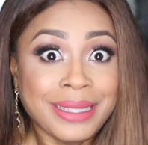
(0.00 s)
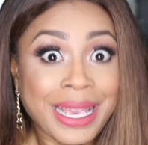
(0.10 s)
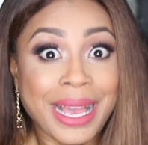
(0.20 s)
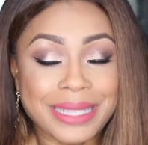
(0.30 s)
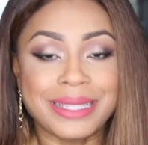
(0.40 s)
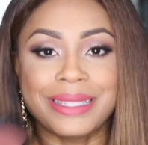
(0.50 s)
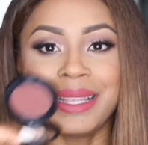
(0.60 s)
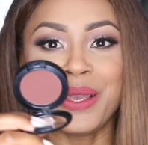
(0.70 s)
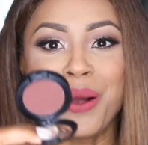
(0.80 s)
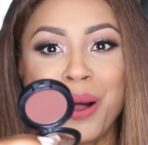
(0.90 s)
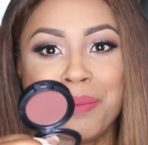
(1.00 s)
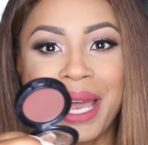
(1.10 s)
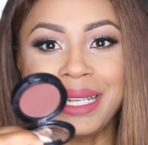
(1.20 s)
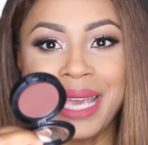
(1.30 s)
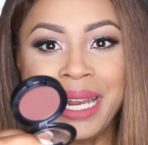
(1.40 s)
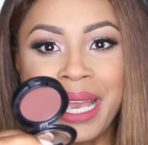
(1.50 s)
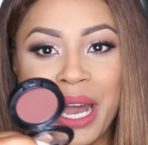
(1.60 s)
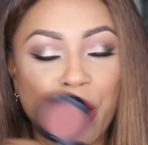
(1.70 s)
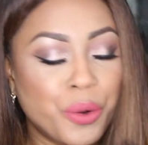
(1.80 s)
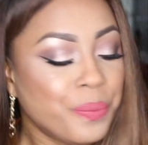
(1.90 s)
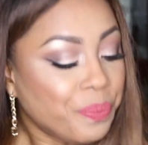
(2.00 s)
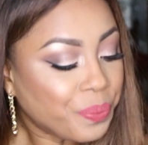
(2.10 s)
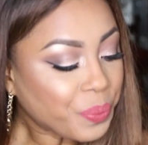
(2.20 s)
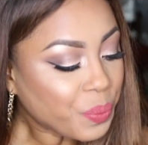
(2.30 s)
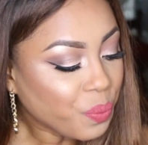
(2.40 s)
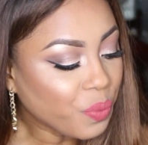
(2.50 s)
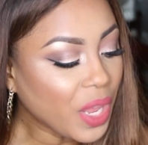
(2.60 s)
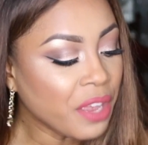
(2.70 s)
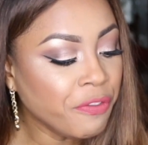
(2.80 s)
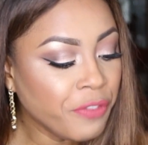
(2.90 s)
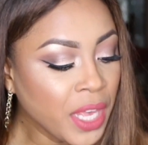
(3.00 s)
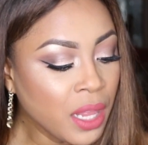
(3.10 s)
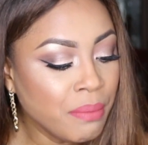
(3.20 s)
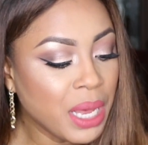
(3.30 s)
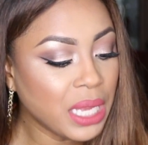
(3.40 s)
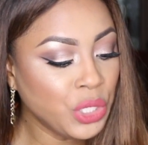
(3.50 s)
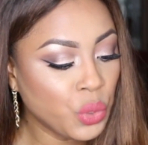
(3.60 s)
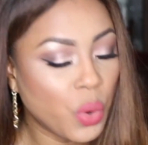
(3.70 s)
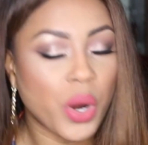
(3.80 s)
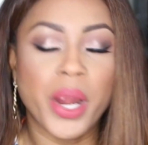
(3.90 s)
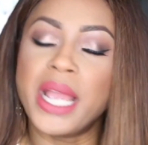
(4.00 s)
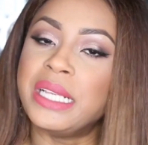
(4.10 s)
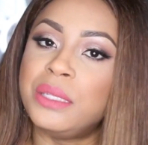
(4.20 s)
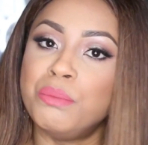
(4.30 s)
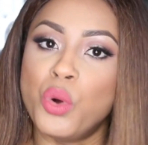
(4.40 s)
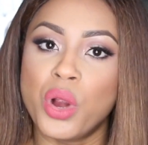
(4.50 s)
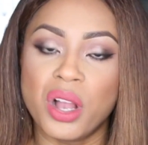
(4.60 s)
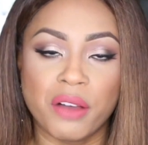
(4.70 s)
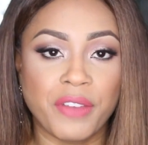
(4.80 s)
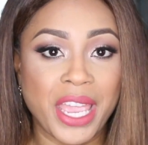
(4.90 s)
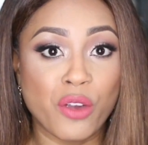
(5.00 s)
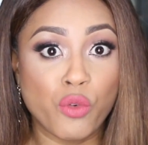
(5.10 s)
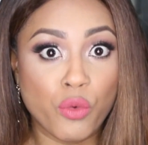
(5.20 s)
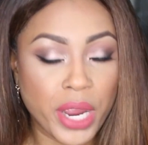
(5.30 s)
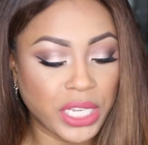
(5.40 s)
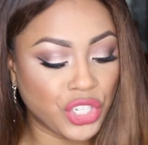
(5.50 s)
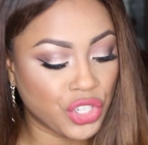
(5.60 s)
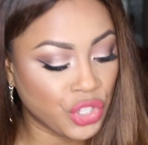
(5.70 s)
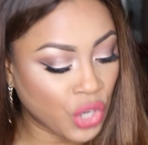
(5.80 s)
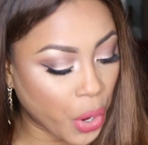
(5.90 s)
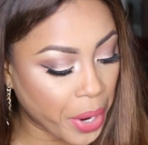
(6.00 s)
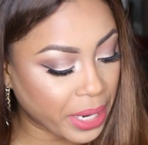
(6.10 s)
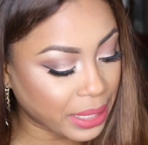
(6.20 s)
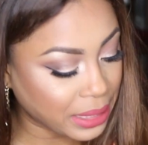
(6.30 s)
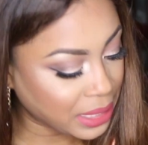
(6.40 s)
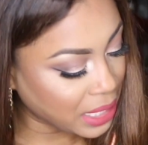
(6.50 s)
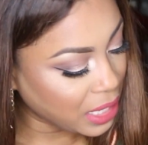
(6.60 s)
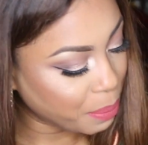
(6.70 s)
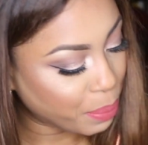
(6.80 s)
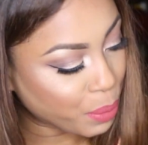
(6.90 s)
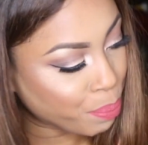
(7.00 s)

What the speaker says: yes, they're all matte. Anyhow, Film Noir is more of a rich, dark, deep